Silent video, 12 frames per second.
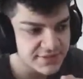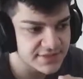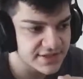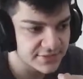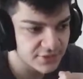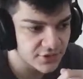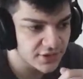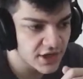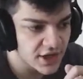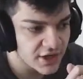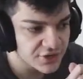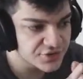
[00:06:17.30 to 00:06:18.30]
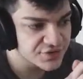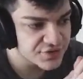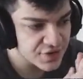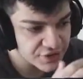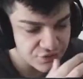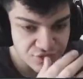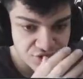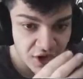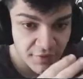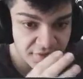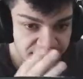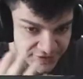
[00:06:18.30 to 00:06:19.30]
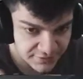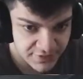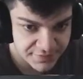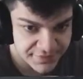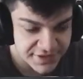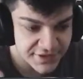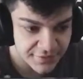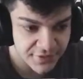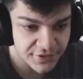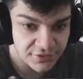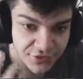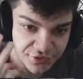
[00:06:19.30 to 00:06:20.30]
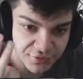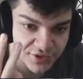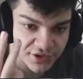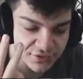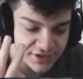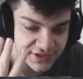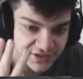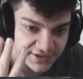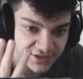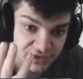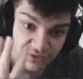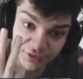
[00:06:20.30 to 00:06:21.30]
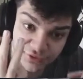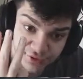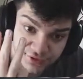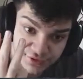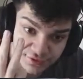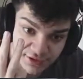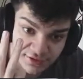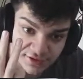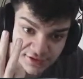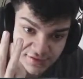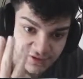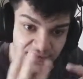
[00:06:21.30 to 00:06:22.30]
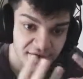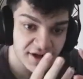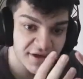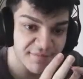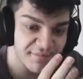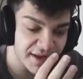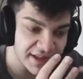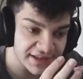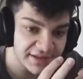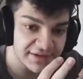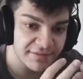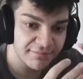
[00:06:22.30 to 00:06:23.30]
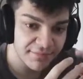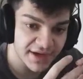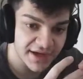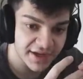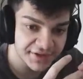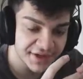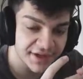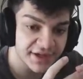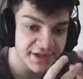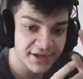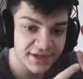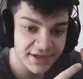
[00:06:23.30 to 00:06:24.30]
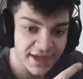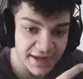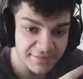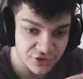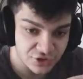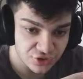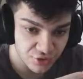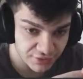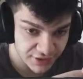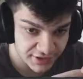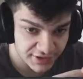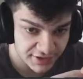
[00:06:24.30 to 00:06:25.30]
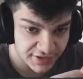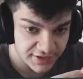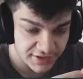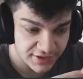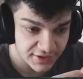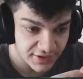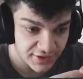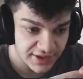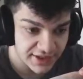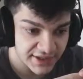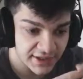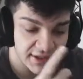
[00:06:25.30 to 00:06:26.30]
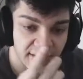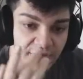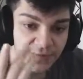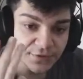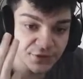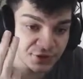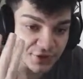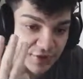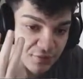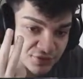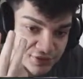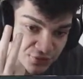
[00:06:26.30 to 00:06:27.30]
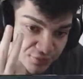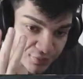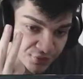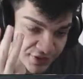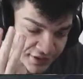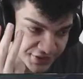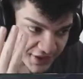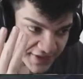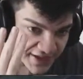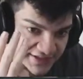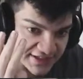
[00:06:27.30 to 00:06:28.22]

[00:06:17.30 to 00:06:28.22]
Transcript: anymore. You saw someone beat the bird with 3 units. You know what those 3 units were? Melee, Magelda, and Matrona. Okay? There was no Brunhild on that team.